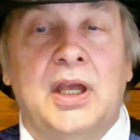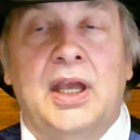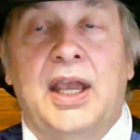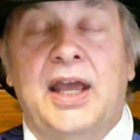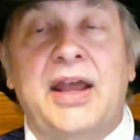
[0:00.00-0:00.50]

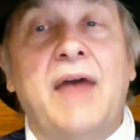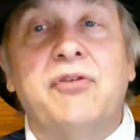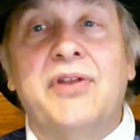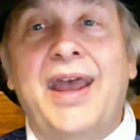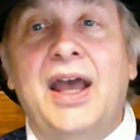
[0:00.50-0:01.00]
And after
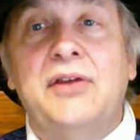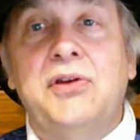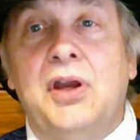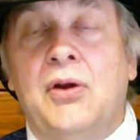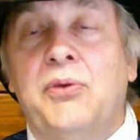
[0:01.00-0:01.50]
that,
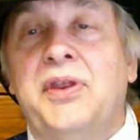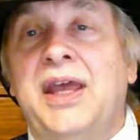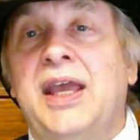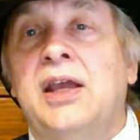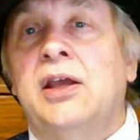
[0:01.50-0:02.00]
you know,
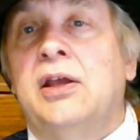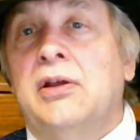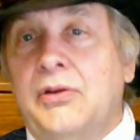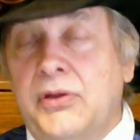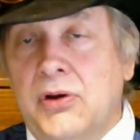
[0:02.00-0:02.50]
they,
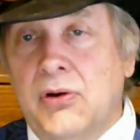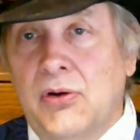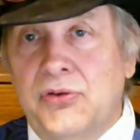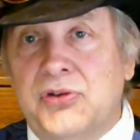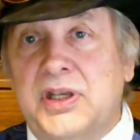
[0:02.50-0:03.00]
the
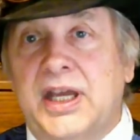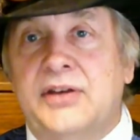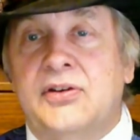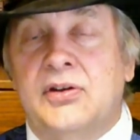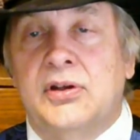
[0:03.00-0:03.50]
girls
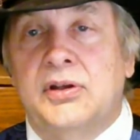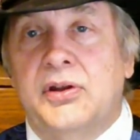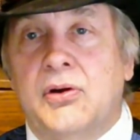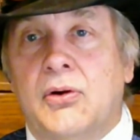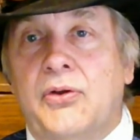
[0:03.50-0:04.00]
get,
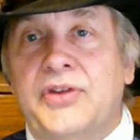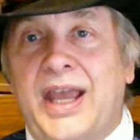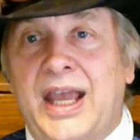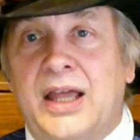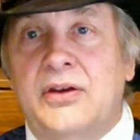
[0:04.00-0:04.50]
the girls
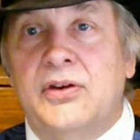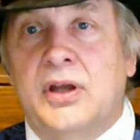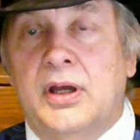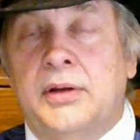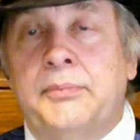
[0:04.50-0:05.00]
and
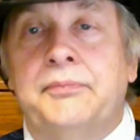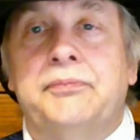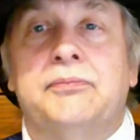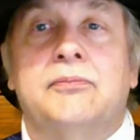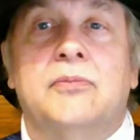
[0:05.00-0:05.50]
uh,
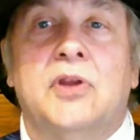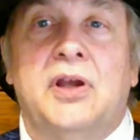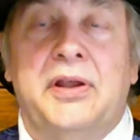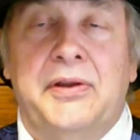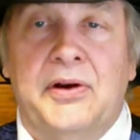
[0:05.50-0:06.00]

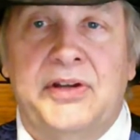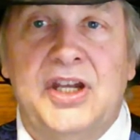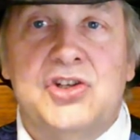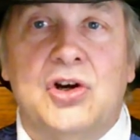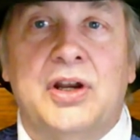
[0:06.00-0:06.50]
their
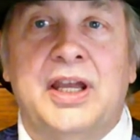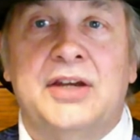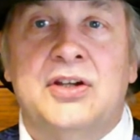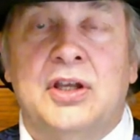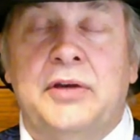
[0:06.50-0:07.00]
teacher
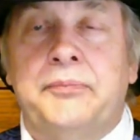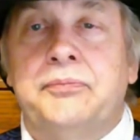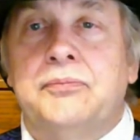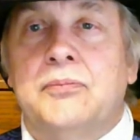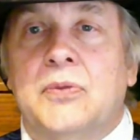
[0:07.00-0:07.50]
get,
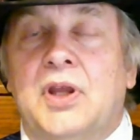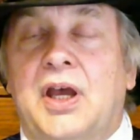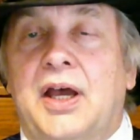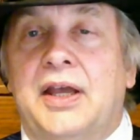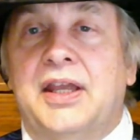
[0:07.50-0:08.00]

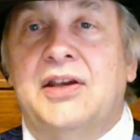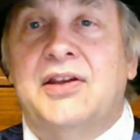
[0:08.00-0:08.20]
uh, get